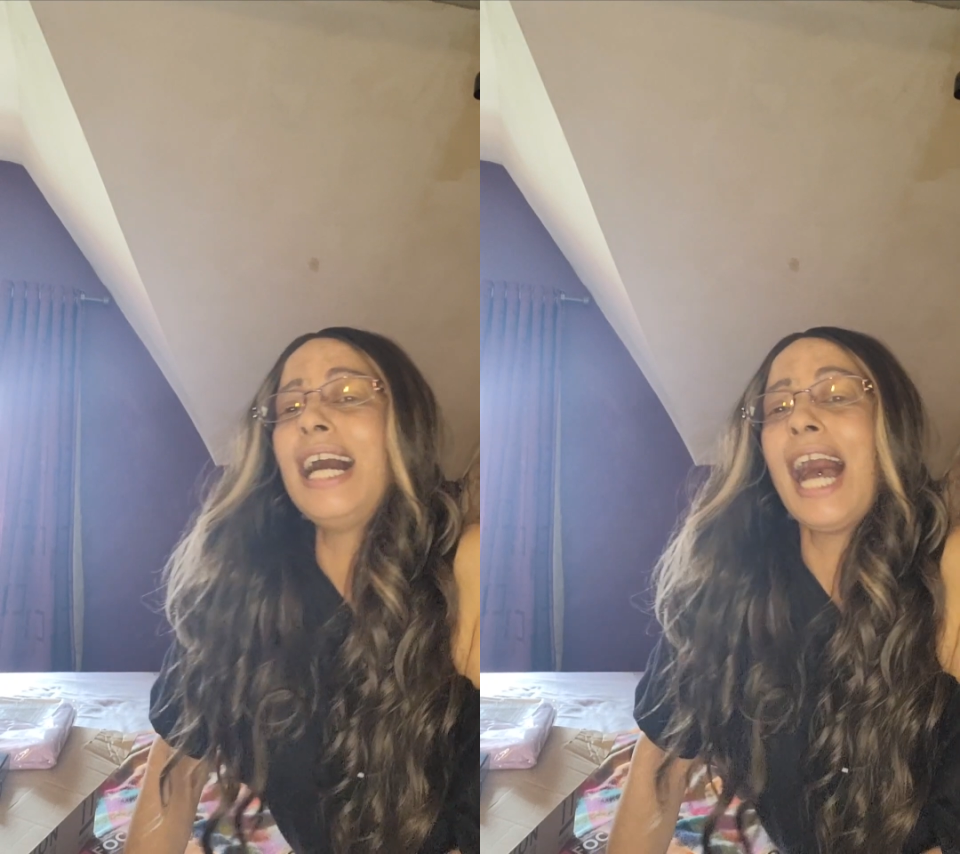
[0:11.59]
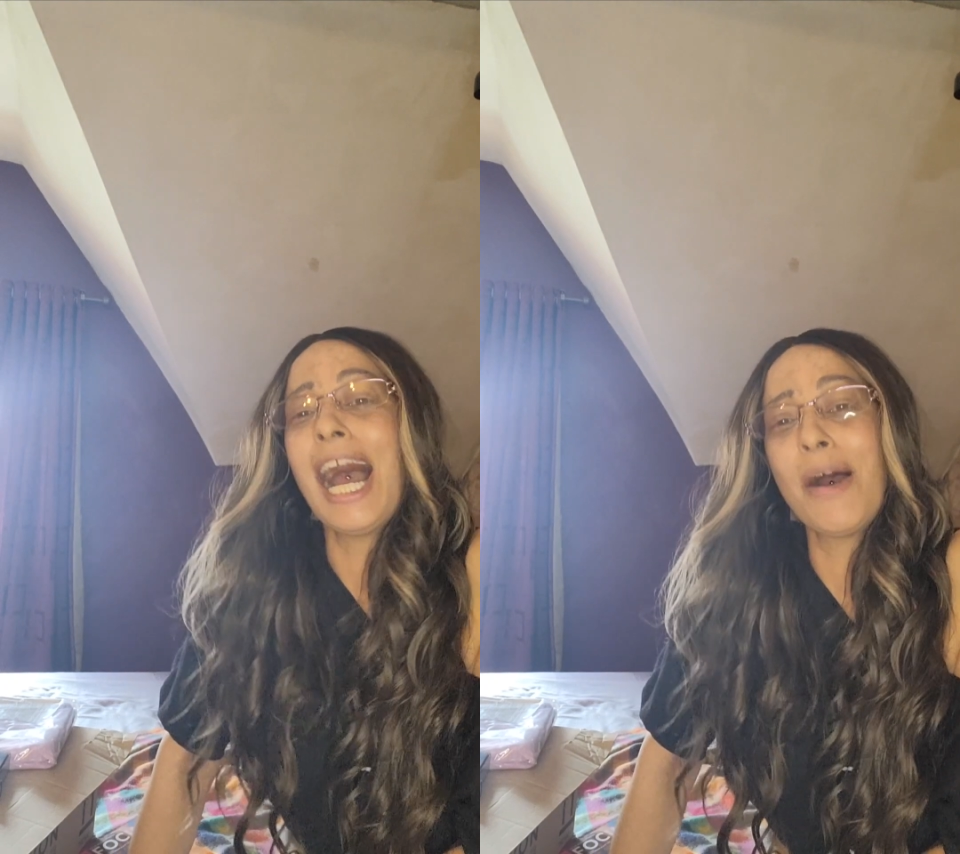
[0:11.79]

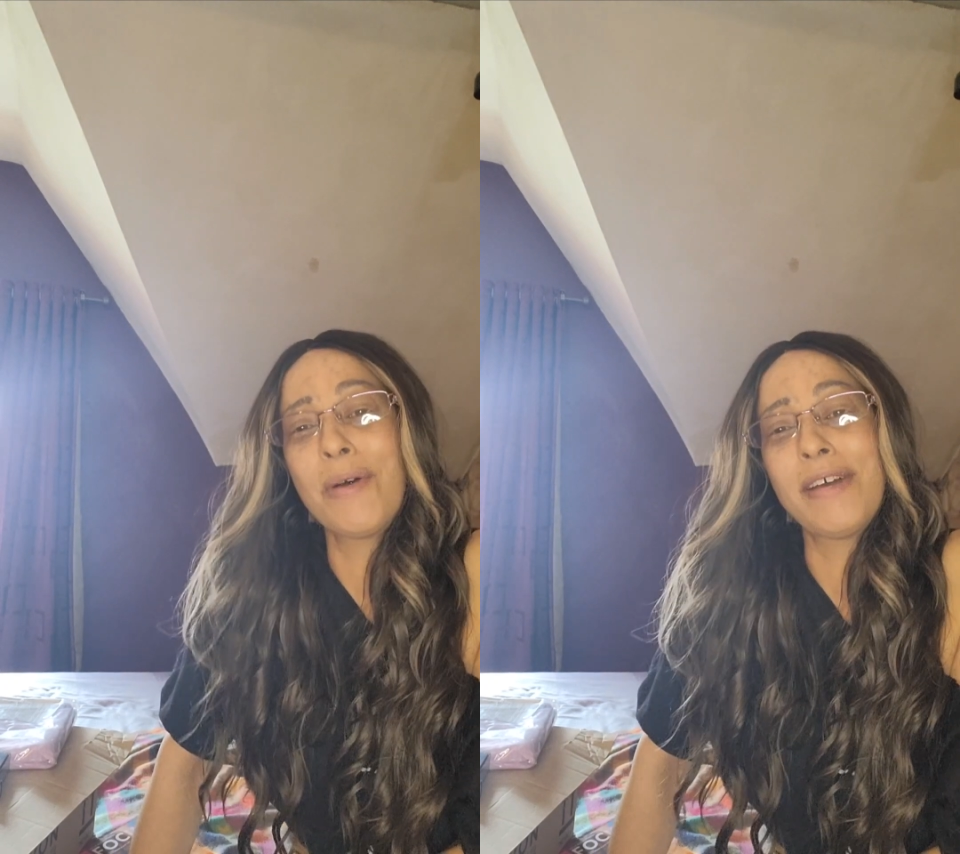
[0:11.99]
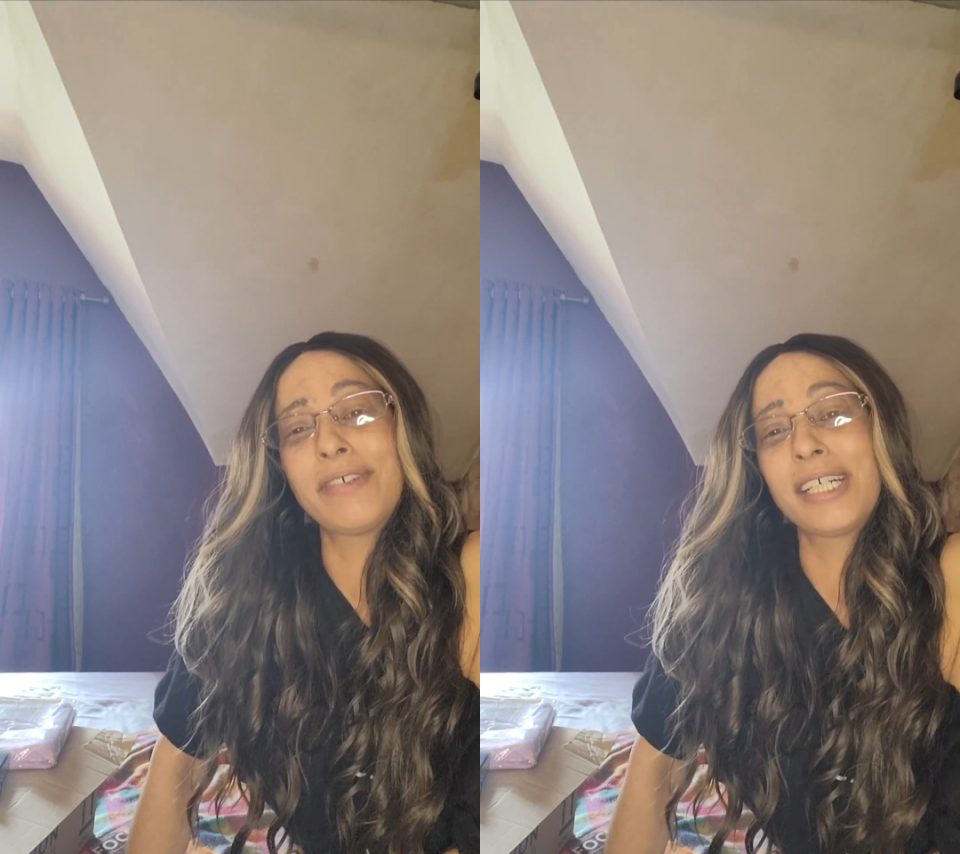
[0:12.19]

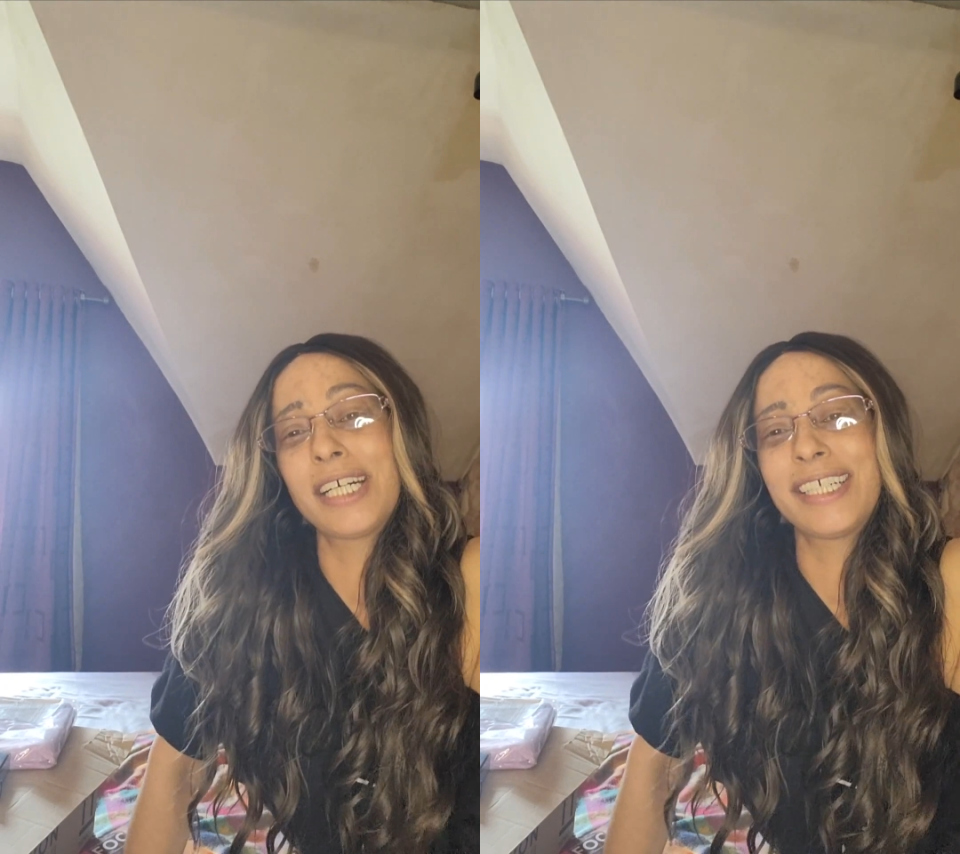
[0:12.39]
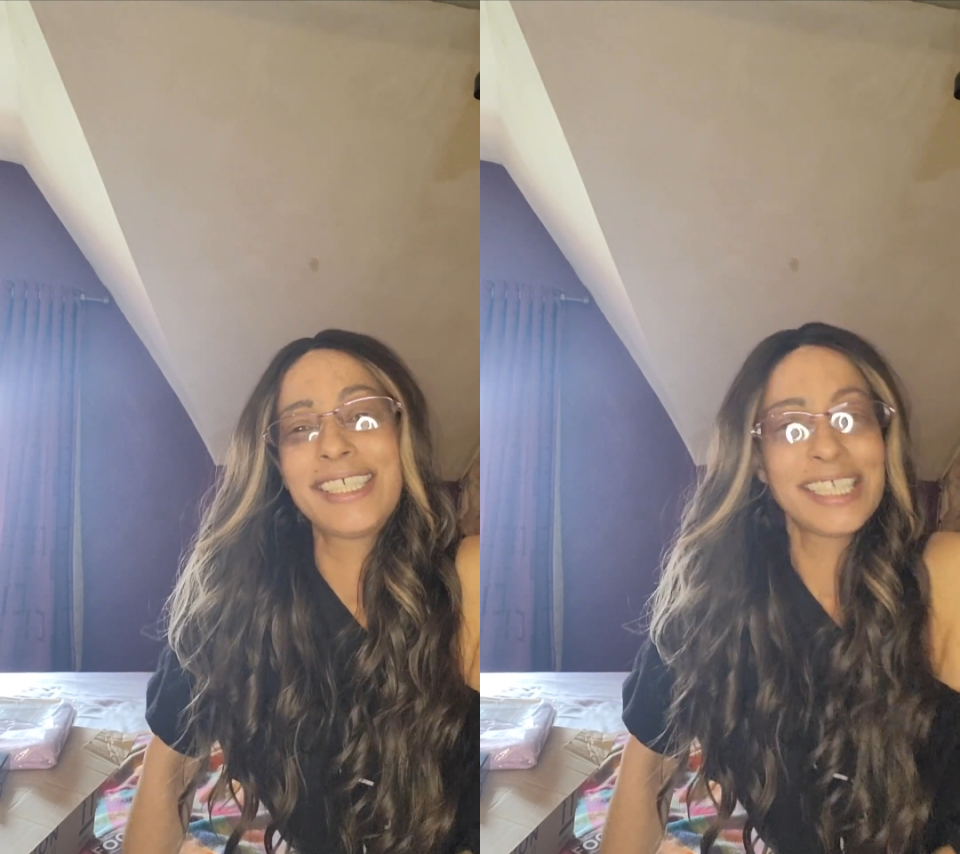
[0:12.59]

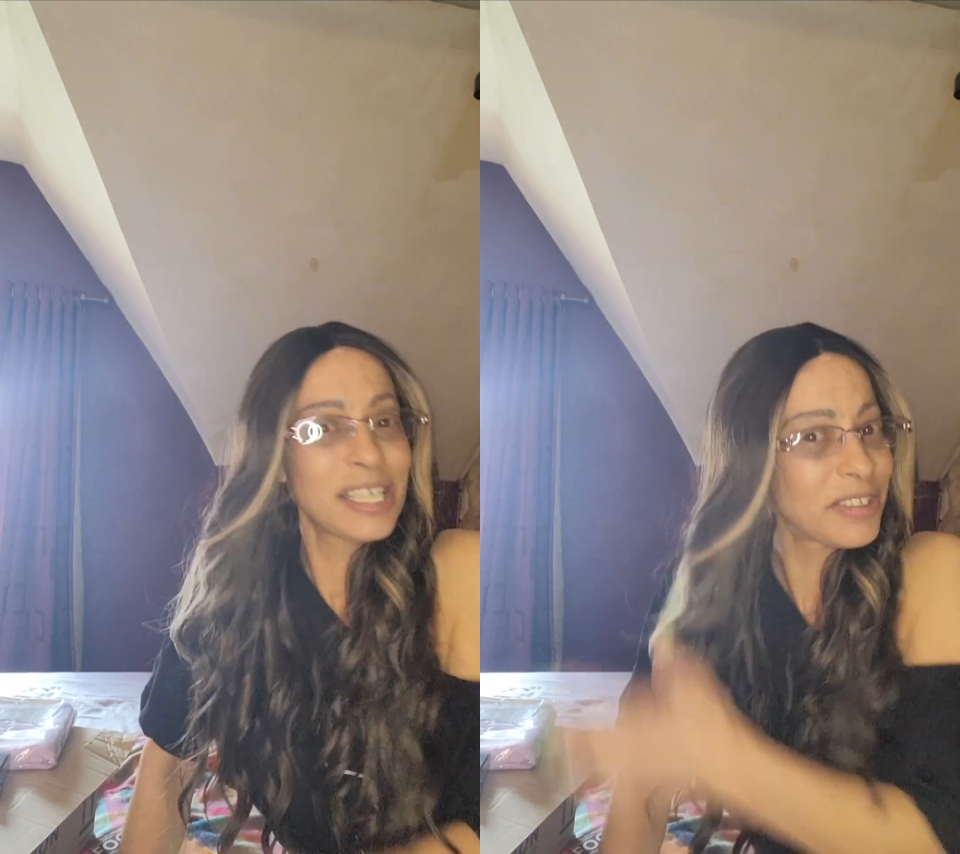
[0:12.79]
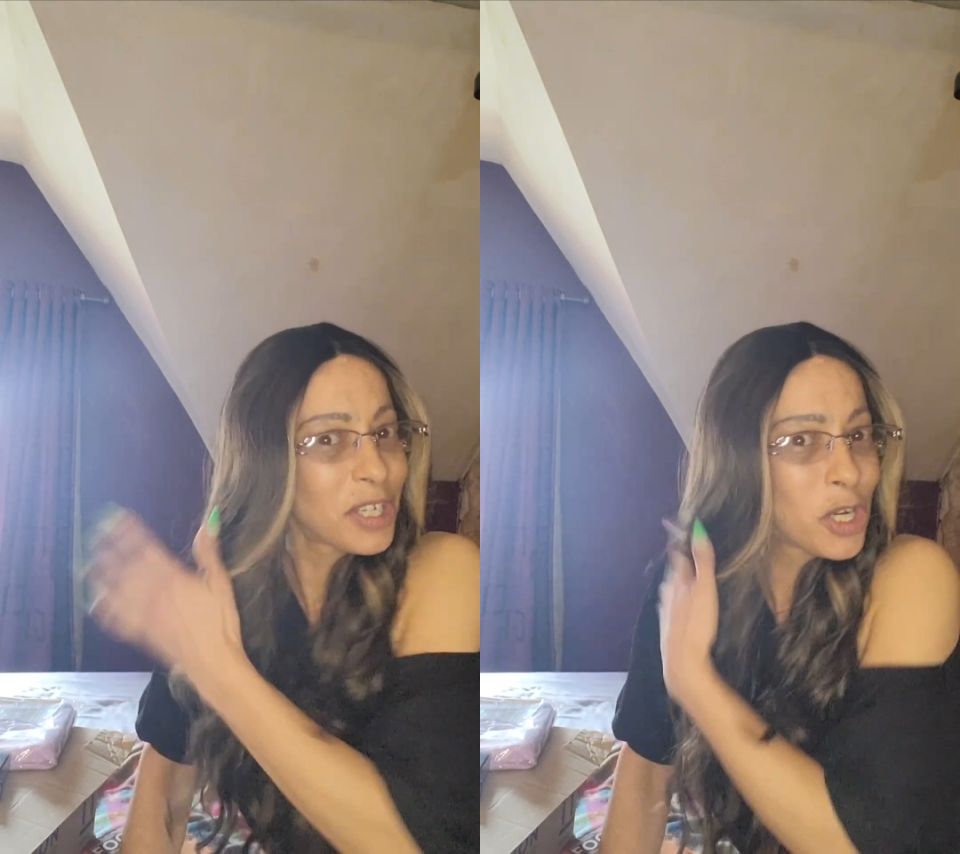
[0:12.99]
However,
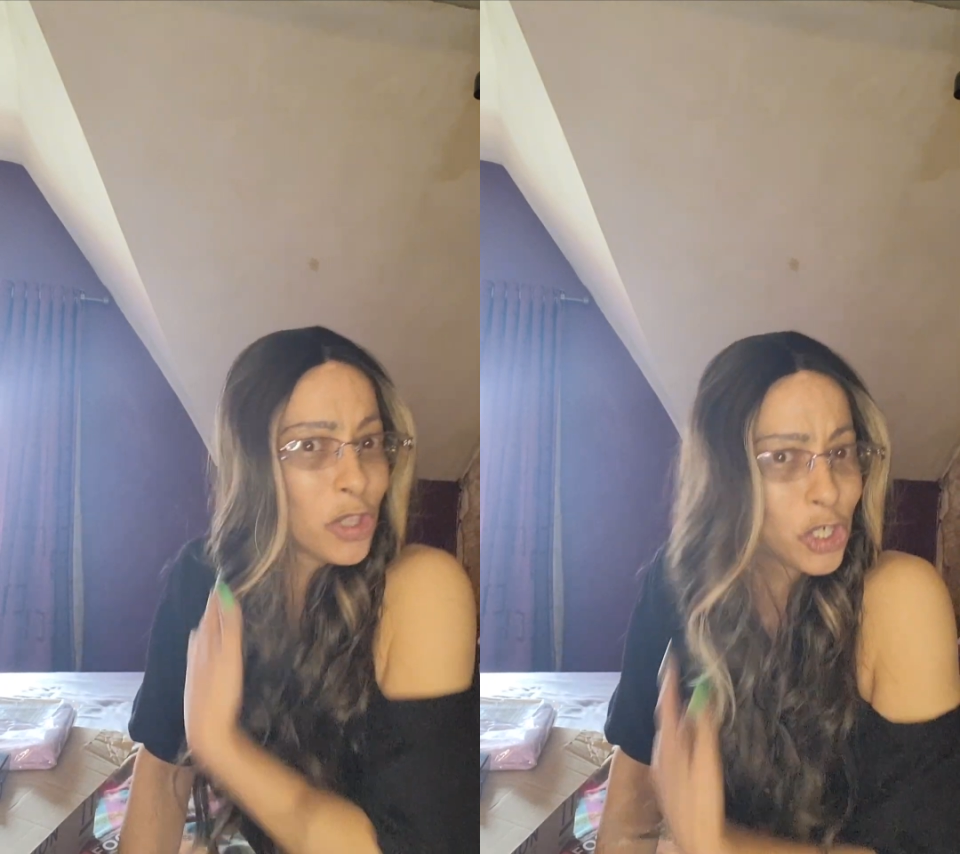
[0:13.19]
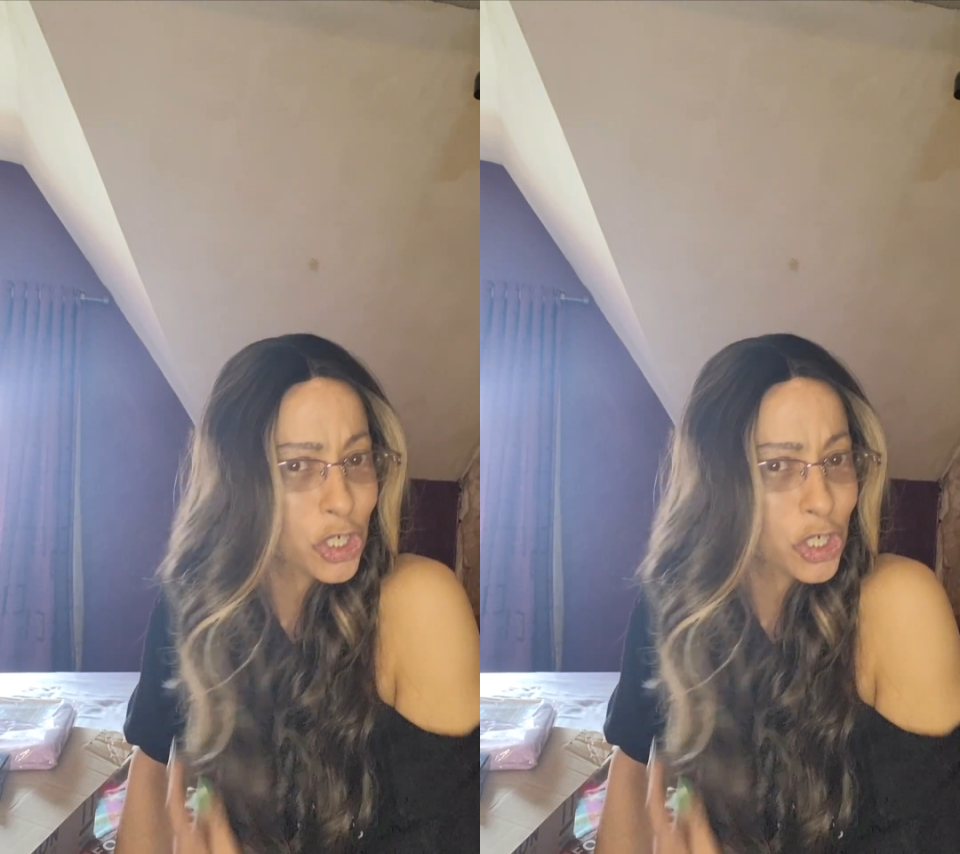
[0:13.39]
the